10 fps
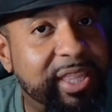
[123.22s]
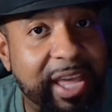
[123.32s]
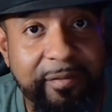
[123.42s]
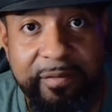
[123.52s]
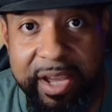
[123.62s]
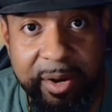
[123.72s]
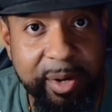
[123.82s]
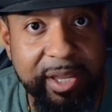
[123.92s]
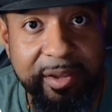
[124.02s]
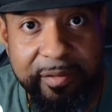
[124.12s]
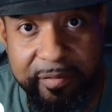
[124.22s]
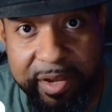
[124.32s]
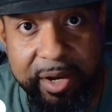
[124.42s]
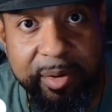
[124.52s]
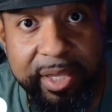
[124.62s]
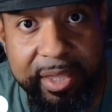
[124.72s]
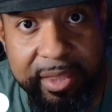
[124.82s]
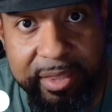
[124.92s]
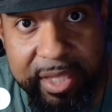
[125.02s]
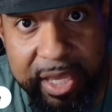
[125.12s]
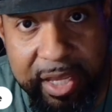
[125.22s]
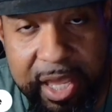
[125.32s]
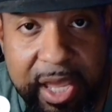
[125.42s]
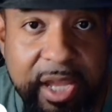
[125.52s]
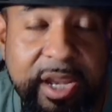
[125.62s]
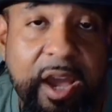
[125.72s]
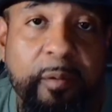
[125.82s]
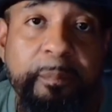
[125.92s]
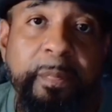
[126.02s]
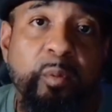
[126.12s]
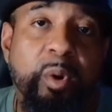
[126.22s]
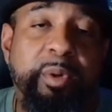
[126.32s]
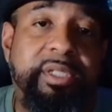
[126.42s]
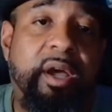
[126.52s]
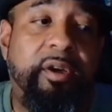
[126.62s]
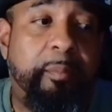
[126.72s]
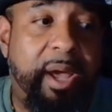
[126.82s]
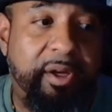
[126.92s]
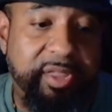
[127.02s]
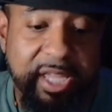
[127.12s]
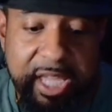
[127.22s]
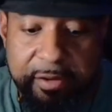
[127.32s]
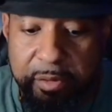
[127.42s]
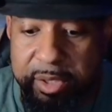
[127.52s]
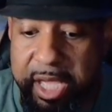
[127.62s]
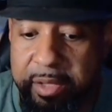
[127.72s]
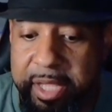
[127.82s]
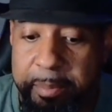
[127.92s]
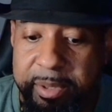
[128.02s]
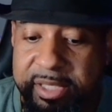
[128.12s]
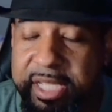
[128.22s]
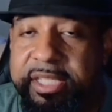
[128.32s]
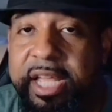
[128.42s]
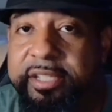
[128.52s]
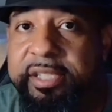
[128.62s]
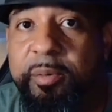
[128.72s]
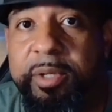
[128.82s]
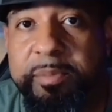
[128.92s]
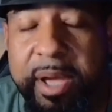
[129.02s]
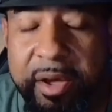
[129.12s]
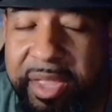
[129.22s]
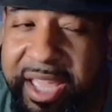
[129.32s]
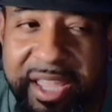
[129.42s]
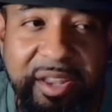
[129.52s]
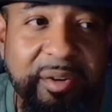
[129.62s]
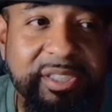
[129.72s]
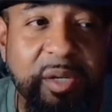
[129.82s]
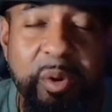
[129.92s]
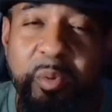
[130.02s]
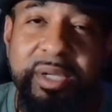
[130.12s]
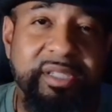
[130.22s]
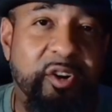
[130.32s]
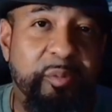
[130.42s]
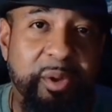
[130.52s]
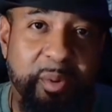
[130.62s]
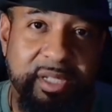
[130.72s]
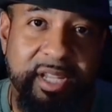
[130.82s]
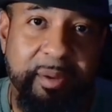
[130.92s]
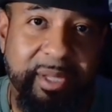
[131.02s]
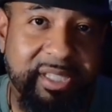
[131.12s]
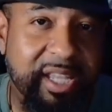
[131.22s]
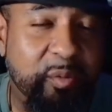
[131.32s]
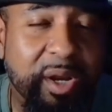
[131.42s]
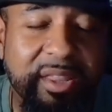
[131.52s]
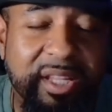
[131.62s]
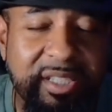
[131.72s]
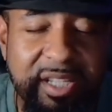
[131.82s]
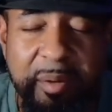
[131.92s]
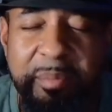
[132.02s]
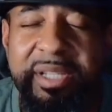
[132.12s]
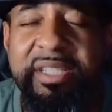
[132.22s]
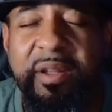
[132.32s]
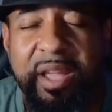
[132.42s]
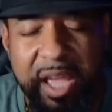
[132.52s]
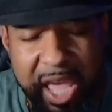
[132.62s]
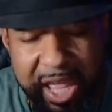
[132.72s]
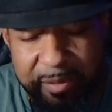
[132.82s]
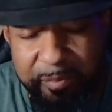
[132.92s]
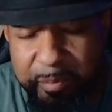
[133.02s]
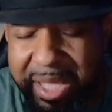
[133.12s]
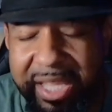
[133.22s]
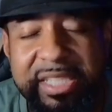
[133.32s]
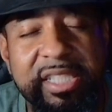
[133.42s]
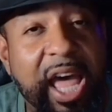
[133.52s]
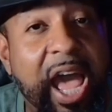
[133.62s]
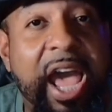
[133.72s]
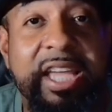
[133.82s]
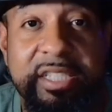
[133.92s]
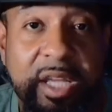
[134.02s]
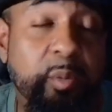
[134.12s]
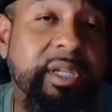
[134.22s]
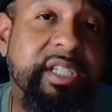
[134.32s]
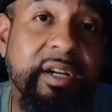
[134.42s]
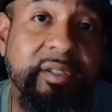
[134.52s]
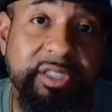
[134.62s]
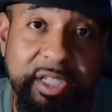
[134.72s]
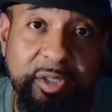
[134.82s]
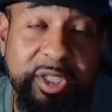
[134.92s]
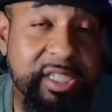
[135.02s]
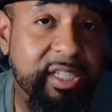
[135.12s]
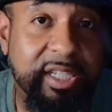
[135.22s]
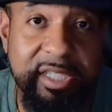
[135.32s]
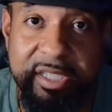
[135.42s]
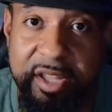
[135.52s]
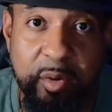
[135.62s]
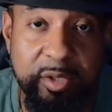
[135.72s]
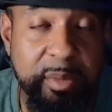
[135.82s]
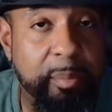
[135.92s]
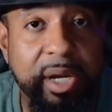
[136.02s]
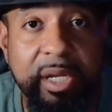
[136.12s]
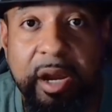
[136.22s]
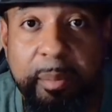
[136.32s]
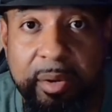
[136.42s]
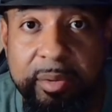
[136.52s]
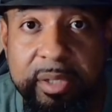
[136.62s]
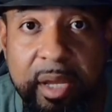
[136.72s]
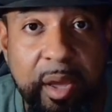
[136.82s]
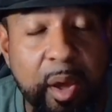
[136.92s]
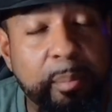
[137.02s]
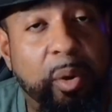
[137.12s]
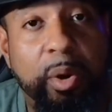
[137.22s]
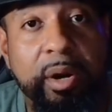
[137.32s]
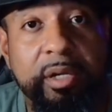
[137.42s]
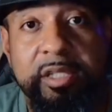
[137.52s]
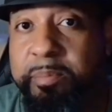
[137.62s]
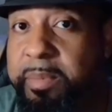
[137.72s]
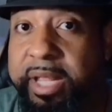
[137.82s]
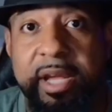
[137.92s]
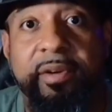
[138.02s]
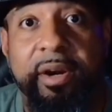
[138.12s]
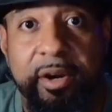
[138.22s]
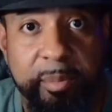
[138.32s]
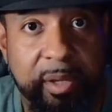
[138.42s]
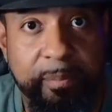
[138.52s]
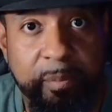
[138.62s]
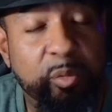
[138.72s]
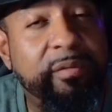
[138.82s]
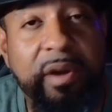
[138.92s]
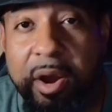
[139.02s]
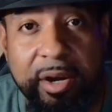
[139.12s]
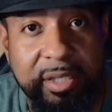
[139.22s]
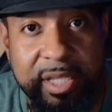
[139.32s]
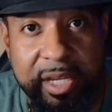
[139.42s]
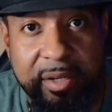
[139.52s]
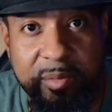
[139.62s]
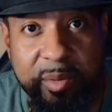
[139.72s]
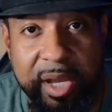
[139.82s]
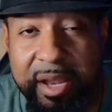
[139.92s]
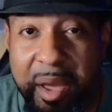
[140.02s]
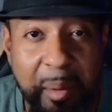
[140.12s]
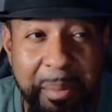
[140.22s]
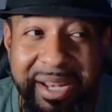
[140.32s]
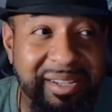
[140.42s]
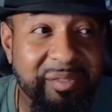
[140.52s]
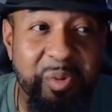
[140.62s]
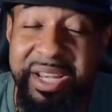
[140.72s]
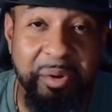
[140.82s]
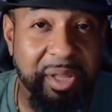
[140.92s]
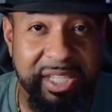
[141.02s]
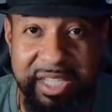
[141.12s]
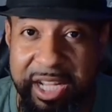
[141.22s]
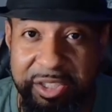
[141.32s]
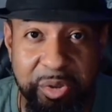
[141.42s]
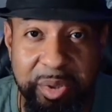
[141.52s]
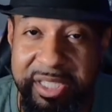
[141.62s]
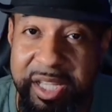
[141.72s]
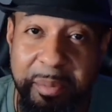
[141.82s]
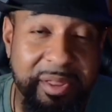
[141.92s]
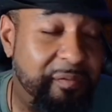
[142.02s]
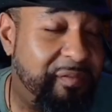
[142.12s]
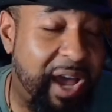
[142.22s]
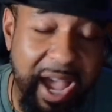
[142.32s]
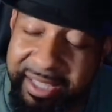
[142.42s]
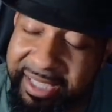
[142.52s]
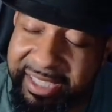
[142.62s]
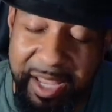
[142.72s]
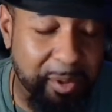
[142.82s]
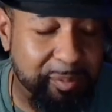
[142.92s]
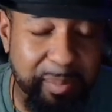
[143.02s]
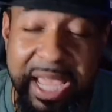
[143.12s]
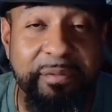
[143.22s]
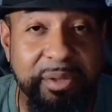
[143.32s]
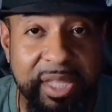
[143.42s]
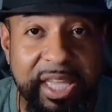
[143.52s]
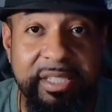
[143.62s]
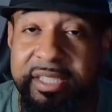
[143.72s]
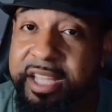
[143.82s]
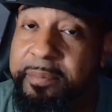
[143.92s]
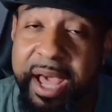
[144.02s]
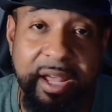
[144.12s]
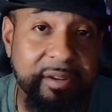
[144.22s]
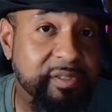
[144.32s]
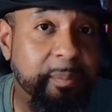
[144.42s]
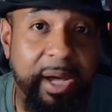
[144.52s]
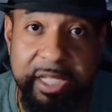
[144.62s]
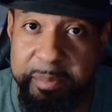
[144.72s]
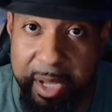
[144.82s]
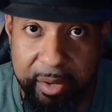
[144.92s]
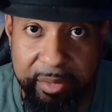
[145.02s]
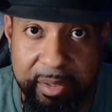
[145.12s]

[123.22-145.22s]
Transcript: that very, very thing. Now, when we talk about the evil that proceeds out of someone's mouth, you know, someone once told me one time, they said one of the dumbest and biggest lies that we tell children, sticks and stones may break our bones, but words may never hurt me. We've all heard that, right? But we know that's not true, because some of the vilest and most painful things come out of somebody's mouth.